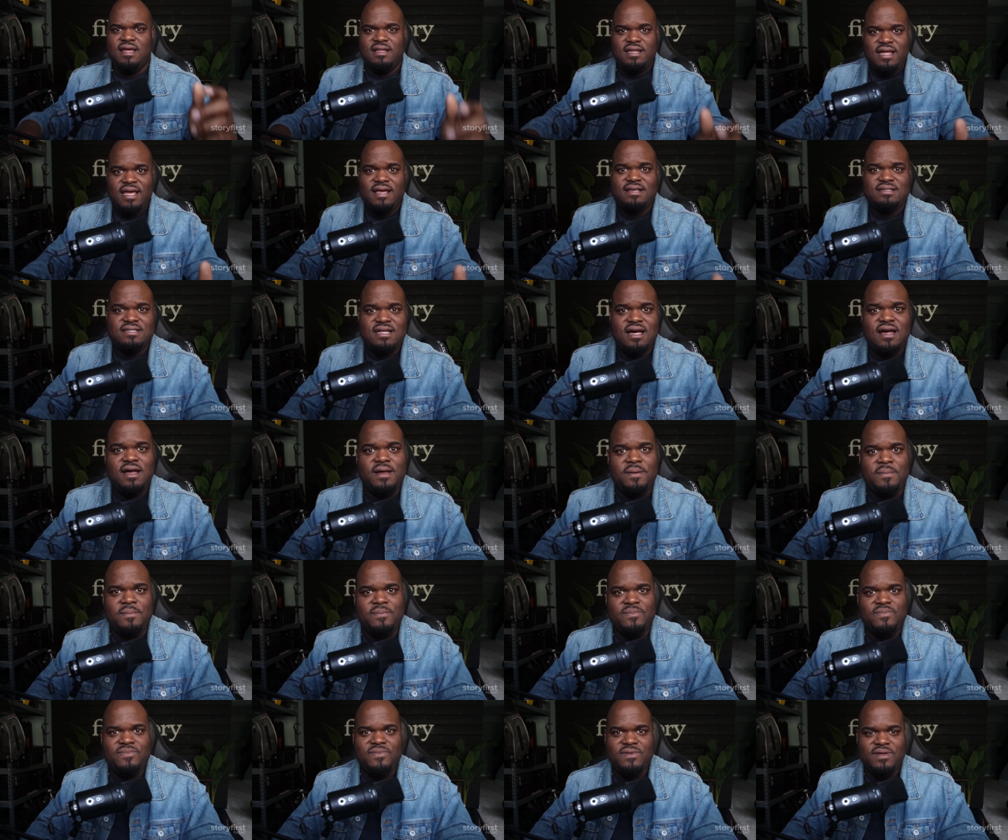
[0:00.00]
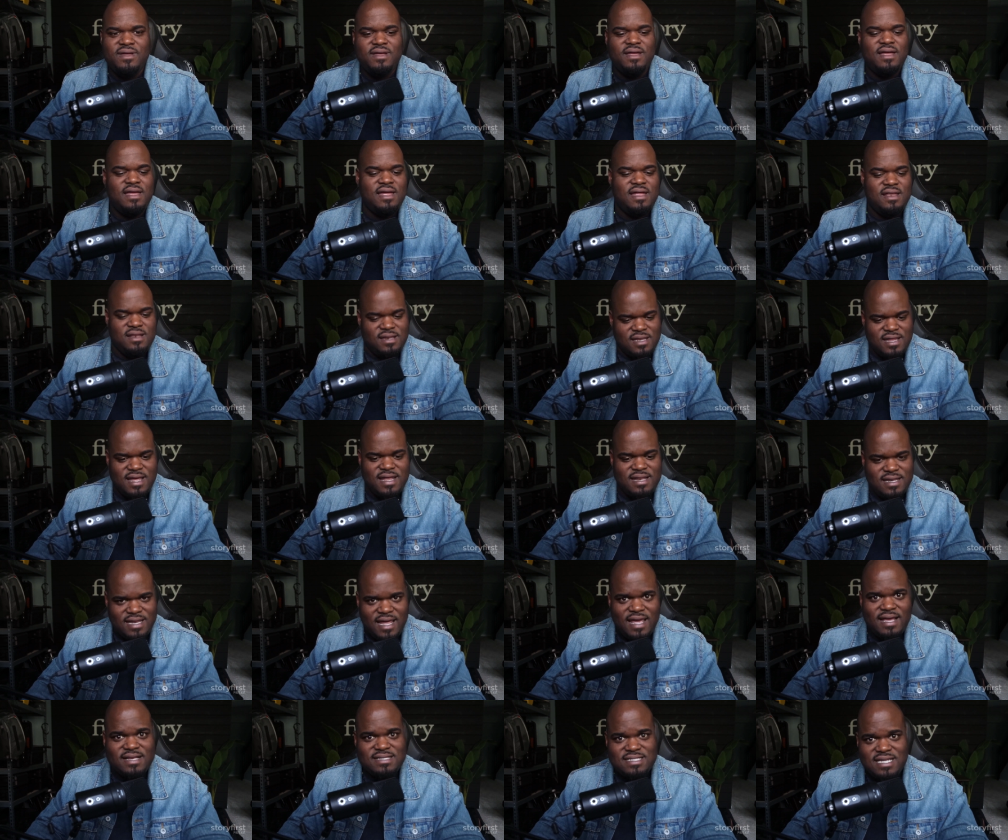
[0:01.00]
takes time. It
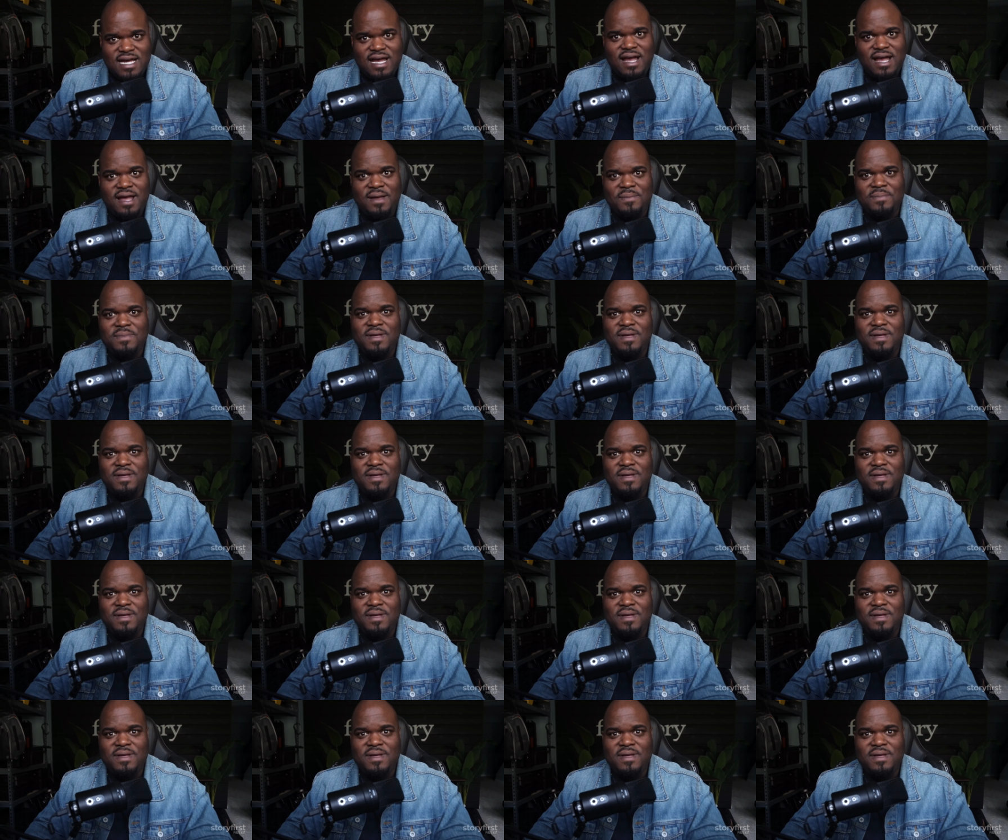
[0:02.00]
takes time.